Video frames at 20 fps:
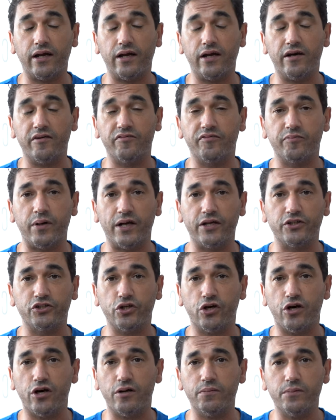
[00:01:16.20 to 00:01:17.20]
love my
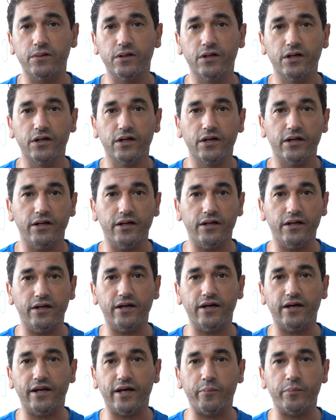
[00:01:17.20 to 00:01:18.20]
job in
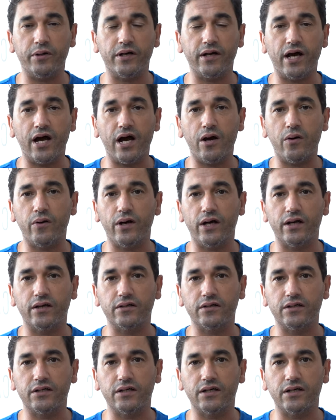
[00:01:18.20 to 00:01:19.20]
Arema now,
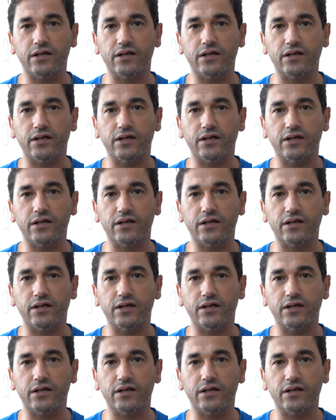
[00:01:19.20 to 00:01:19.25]
and